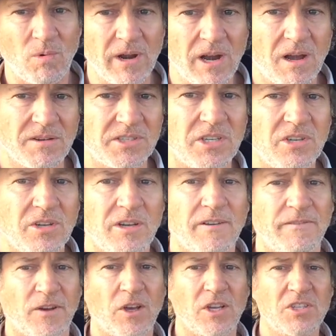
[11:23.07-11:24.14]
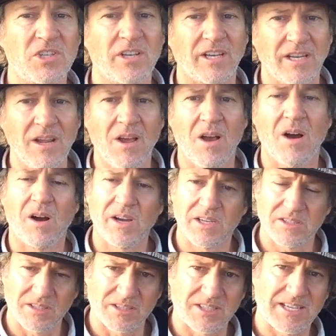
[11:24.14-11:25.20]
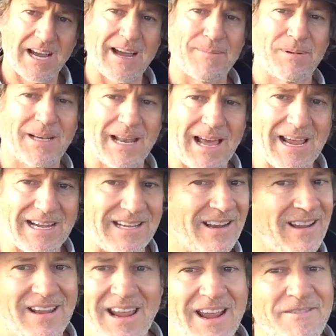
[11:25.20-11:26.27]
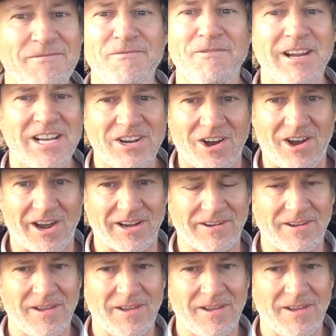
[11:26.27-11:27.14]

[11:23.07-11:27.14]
When I was at university, I used to start late every night.